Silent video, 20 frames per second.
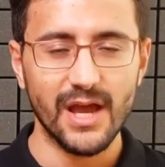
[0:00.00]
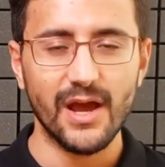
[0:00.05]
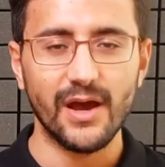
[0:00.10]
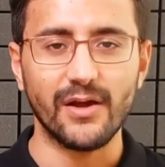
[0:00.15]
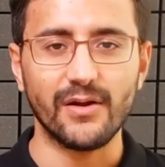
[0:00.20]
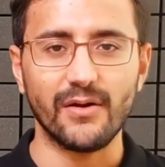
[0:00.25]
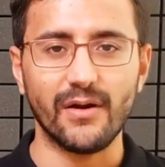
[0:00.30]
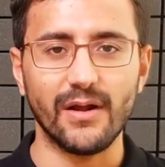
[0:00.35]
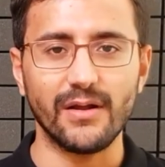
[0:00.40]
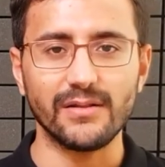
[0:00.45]

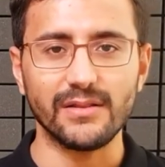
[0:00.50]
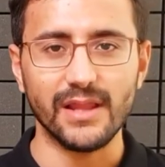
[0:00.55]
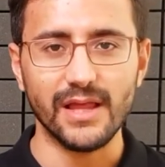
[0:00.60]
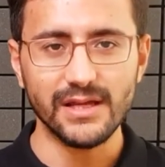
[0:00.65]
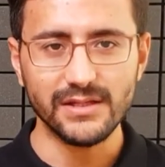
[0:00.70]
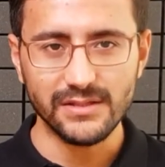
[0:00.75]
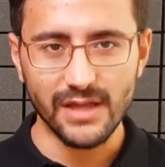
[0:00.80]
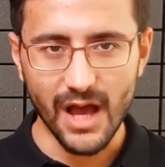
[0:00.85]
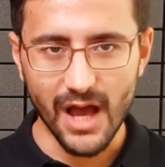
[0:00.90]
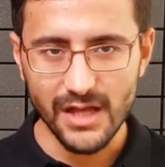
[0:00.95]
Her
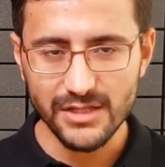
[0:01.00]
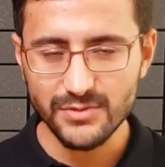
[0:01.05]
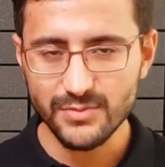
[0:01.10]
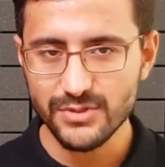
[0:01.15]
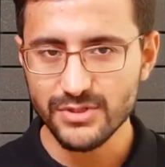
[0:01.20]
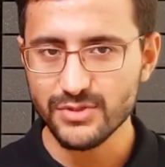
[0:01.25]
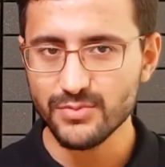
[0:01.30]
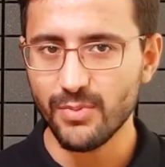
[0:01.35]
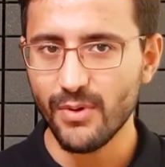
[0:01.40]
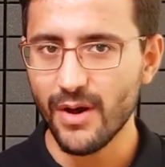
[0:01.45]
late
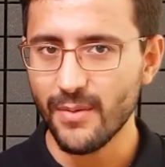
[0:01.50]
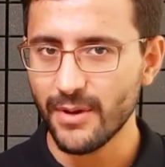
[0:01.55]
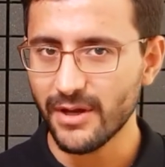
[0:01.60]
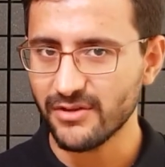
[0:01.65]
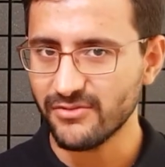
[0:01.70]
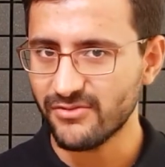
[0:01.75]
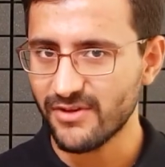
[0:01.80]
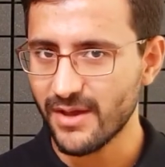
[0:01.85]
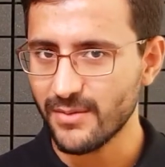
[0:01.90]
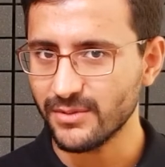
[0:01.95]
husband's
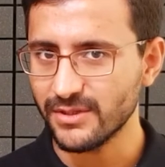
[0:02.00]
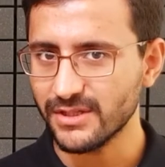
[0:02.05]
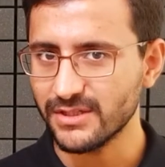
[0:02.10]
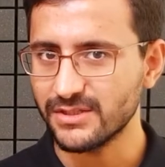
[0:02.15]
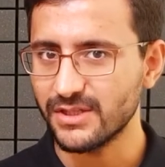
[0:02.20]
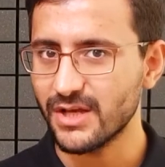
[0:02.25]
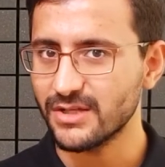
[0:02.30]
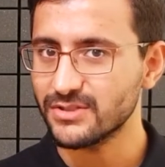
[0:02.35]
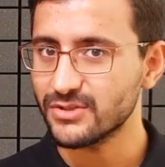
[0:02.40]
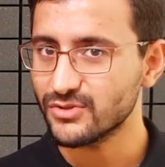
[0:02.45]
Babak family
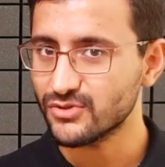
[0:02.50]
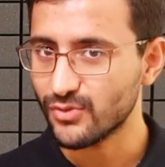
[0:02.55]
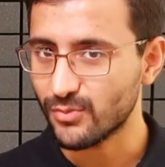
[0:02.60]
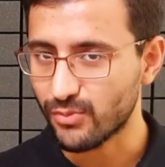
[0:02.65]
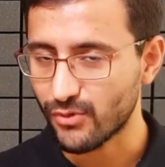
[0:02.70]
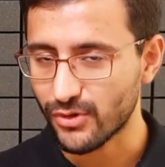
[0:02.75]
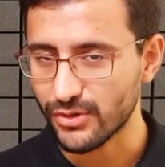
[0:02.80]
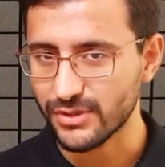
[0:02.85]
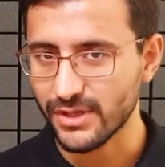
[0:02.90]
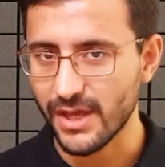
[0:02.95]
doesn't
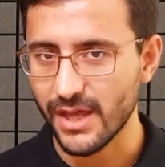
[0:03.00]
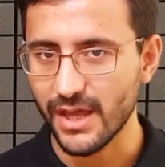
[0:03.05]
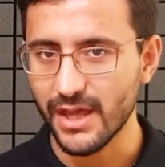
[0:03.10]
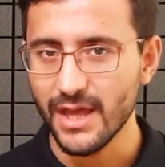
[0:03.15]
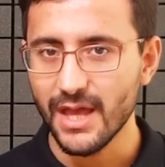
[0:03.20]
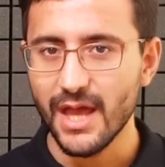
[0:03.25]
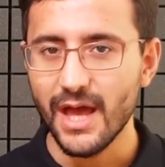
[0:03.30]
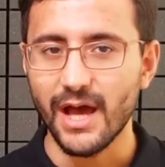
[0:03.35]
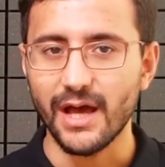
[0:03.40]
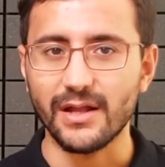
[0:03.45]
support her
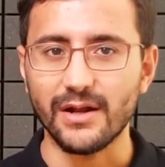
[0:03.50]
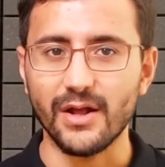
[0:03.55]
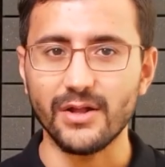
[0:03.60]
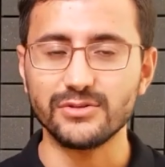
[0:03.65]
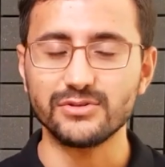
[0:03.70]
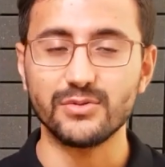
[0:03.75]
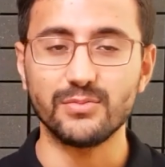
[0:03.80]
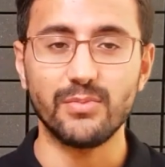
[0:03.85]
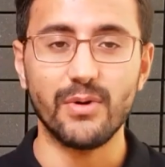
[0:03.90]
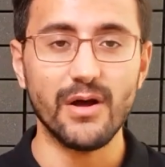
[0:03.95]
and
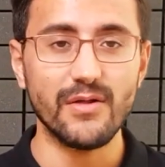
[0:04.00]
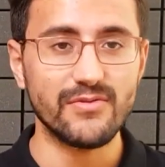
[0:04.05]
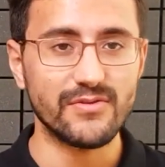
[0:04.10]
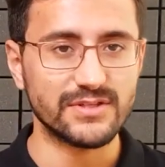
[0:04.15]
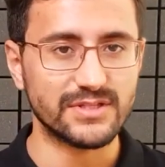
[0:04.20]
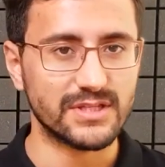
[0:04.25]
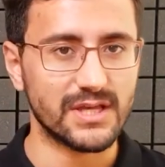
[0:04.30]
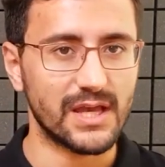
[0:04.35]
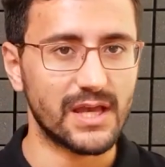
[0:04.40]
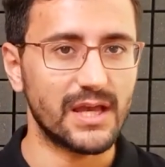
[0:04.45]
also
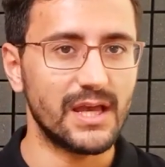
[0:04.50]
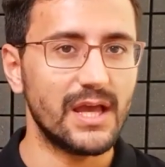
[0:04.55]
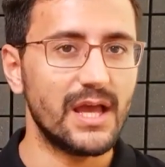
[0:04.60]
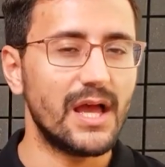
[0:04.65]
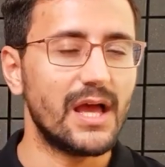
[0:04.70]
bothers her.